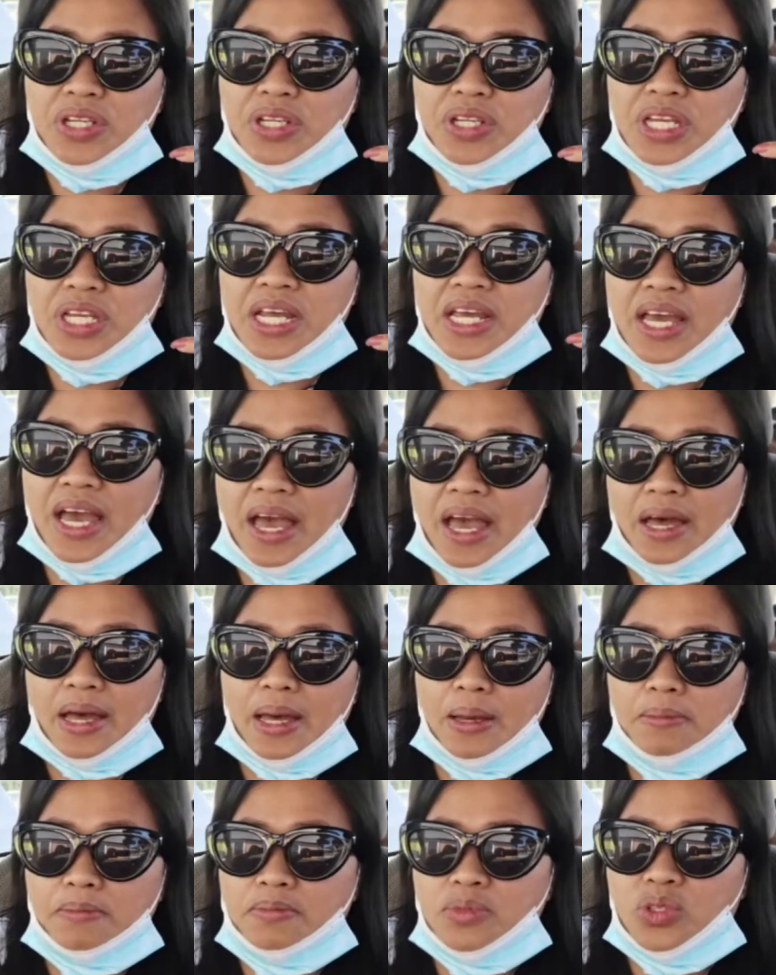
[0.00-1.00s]
Branding
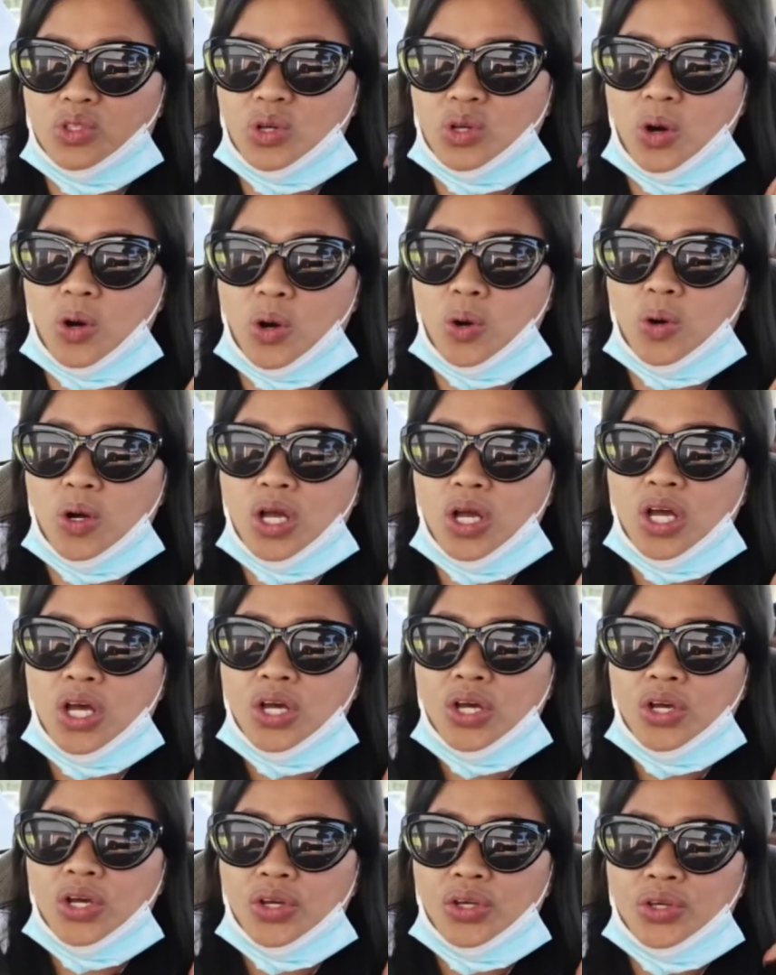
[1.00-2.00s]
app, so
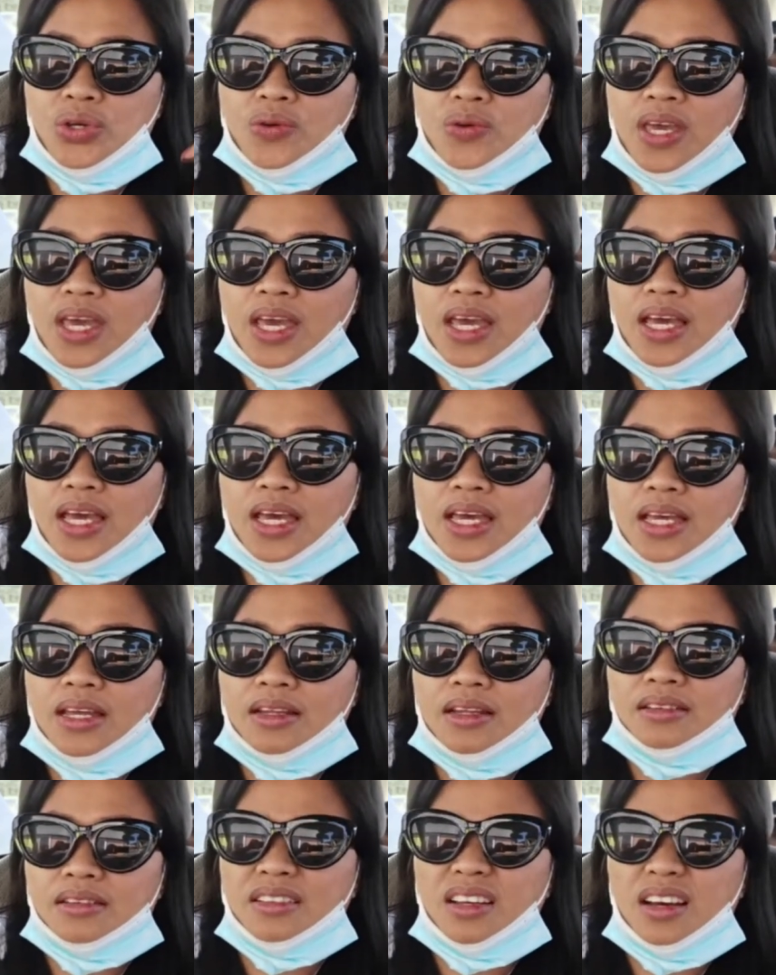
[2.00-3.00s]
you
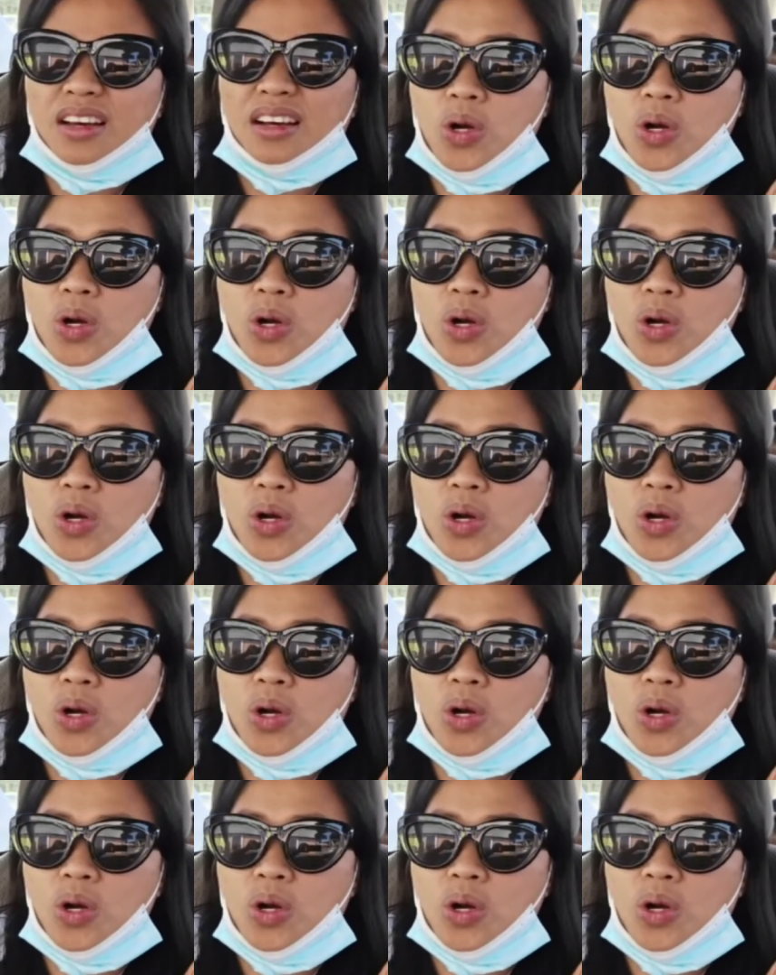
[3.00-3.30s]
can.